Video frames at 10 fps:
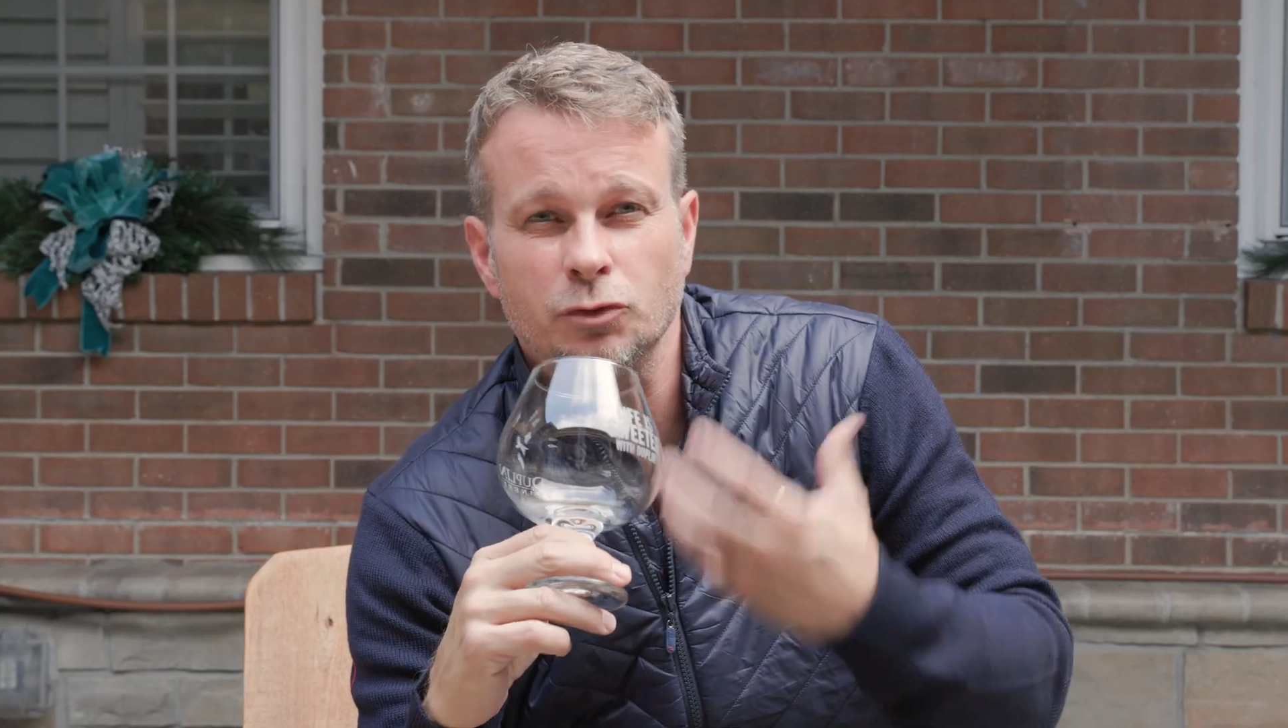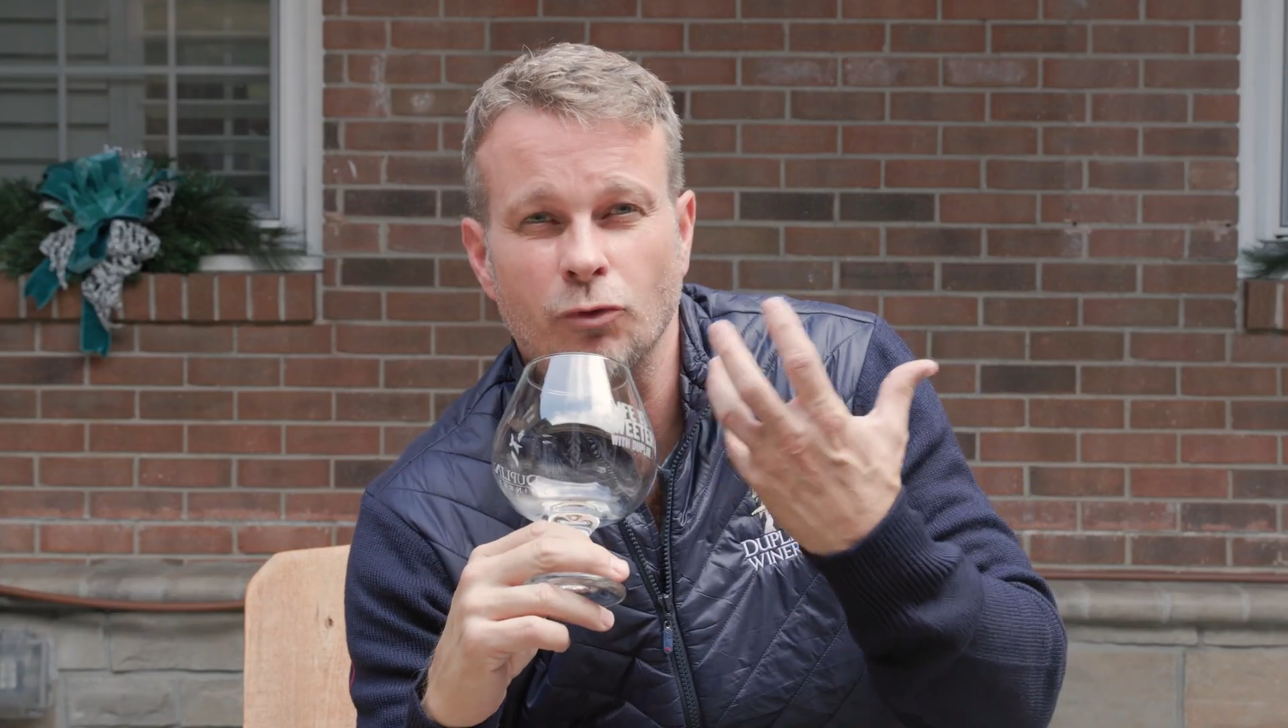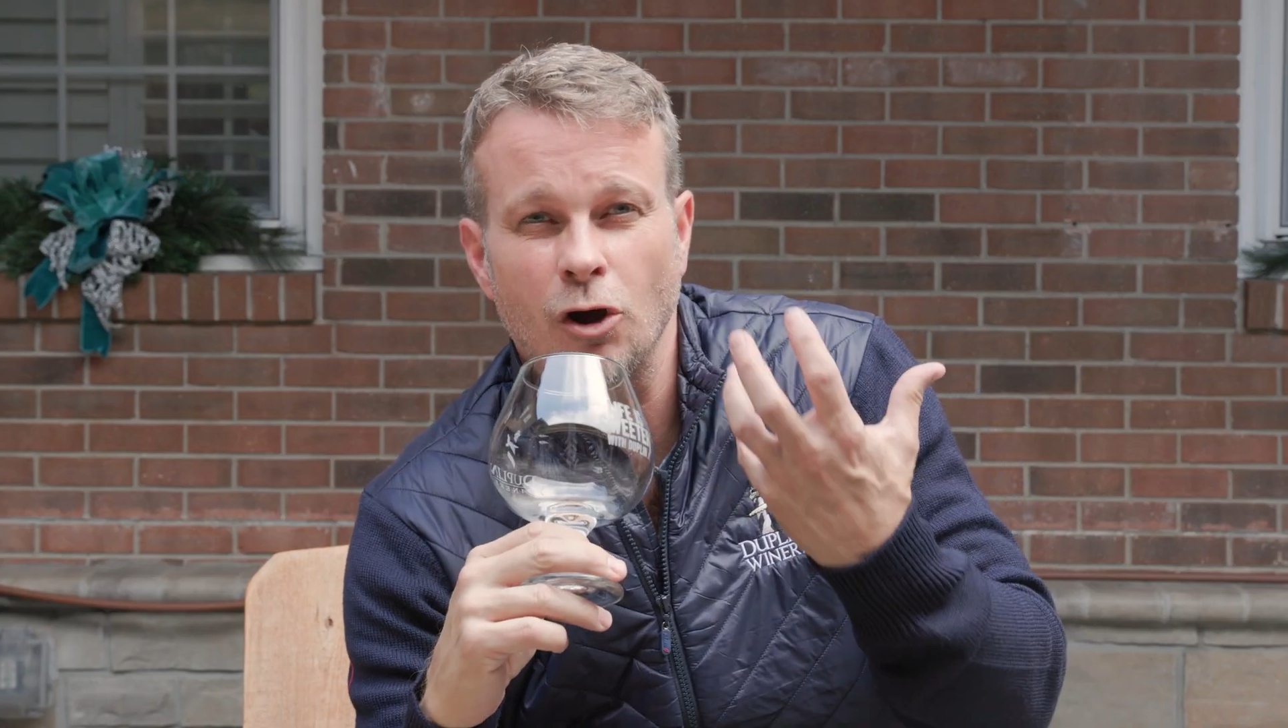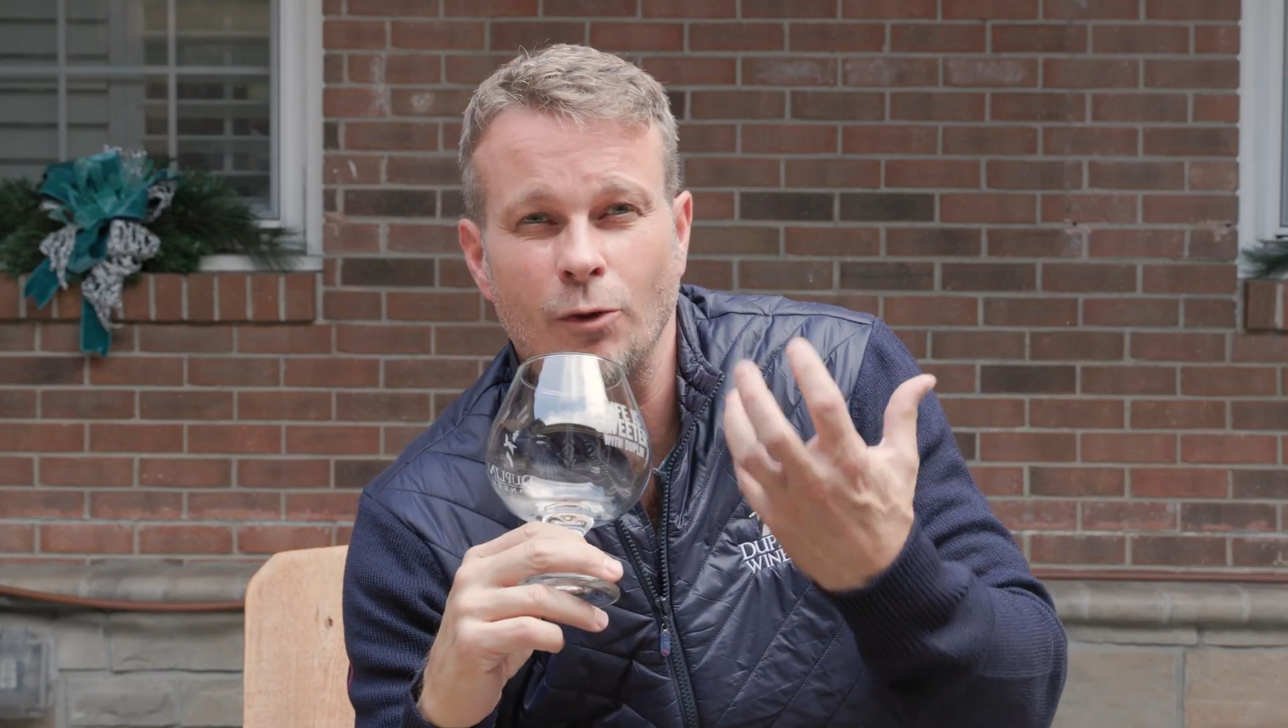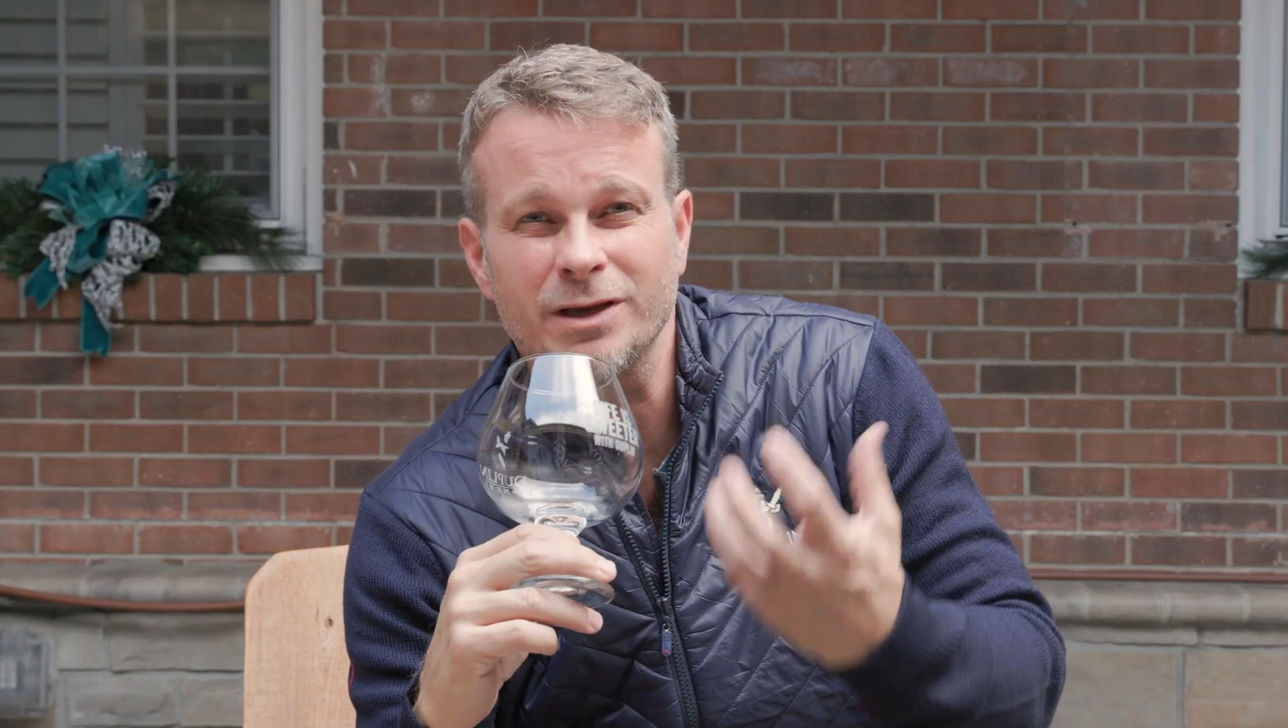
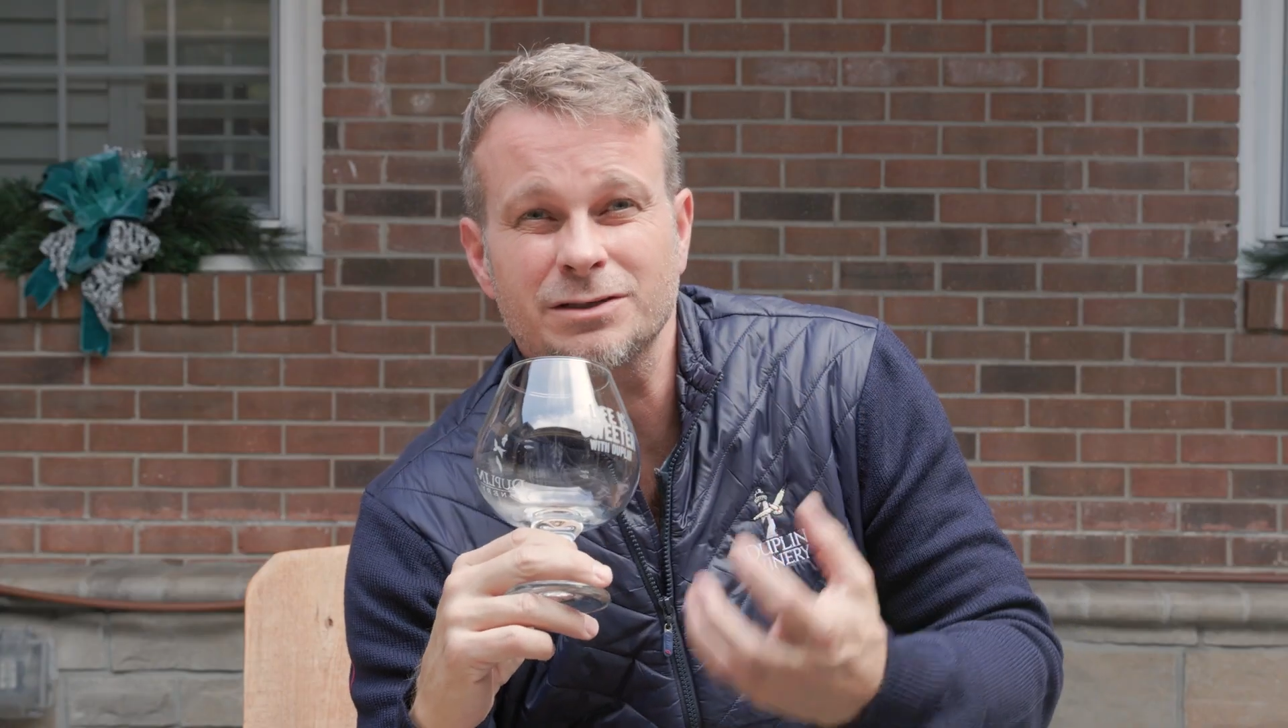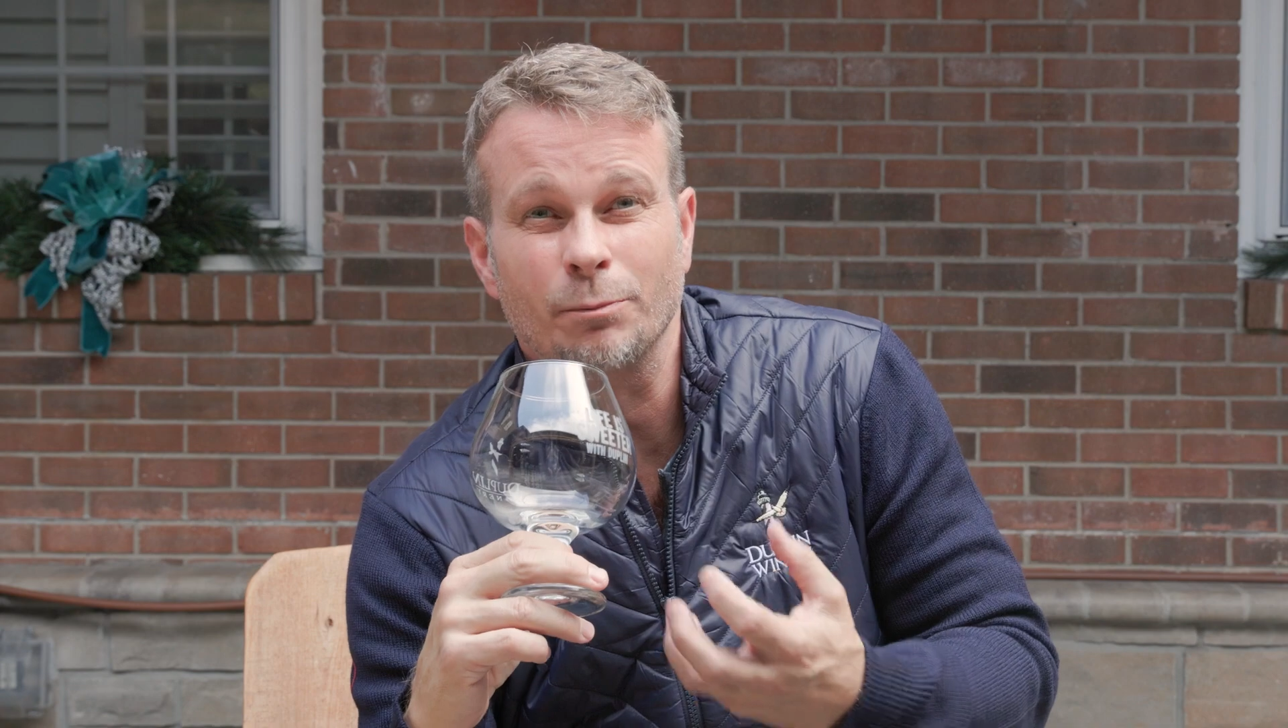aromas,